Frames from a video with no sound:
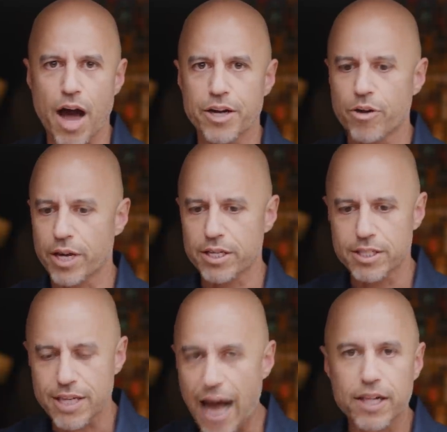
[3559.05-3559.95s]
I know
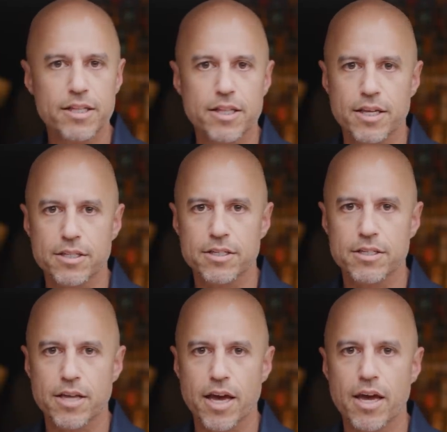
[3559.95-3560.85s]
exactly the things to
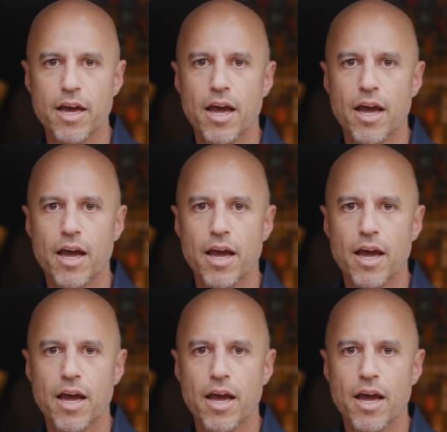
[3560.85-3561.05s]
say.